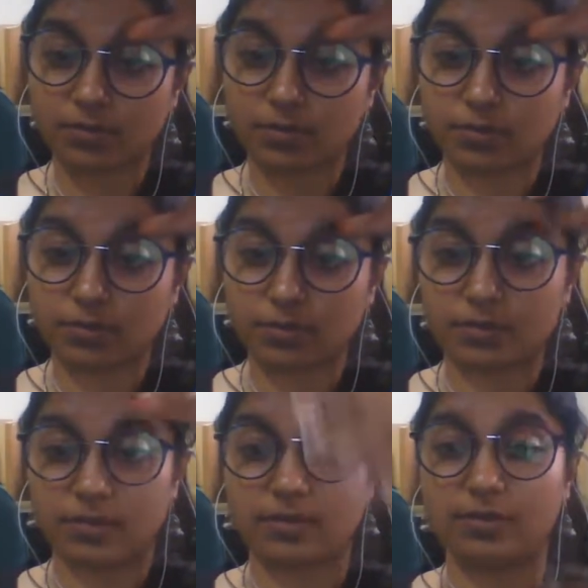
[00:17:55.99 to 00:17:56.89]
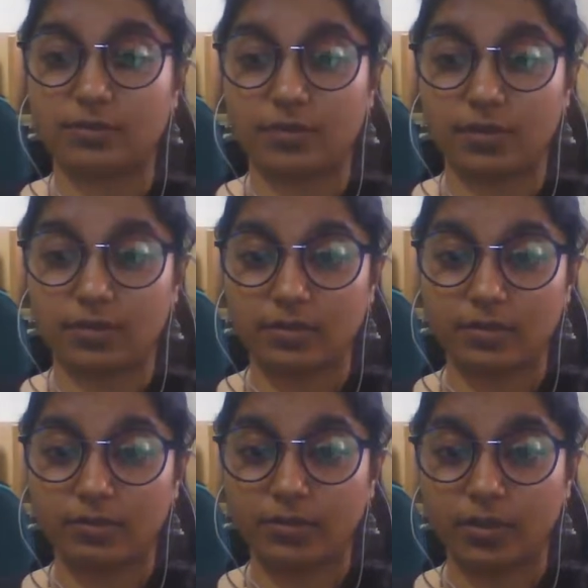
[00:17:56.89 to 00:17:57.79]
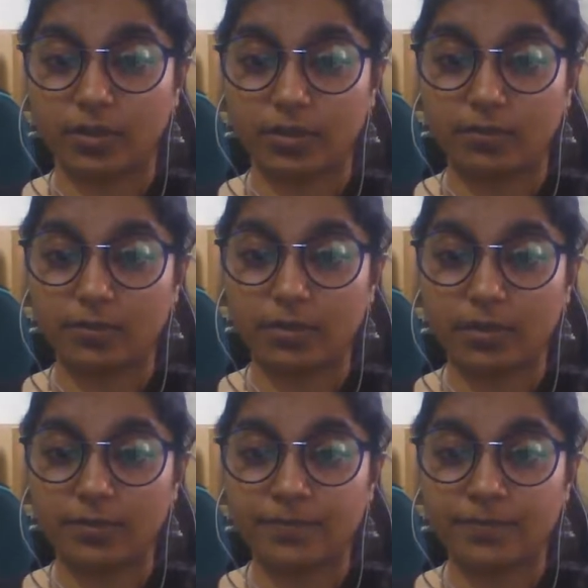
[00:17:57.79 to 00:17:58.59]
processes with variably